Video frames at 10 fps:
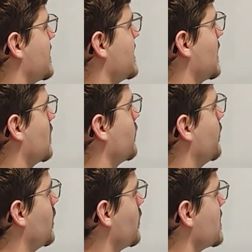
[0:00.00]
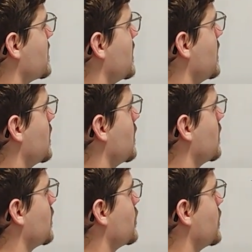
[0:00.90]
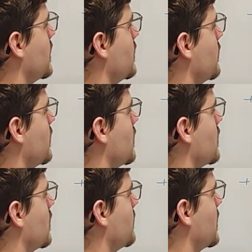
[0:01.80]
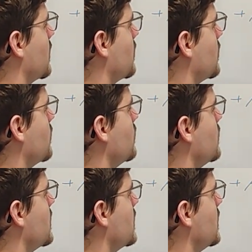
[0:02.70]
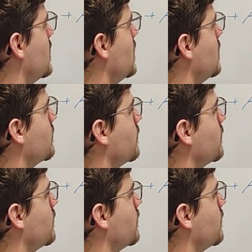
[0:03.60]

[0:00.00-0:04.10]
the second frequency, j to 2t,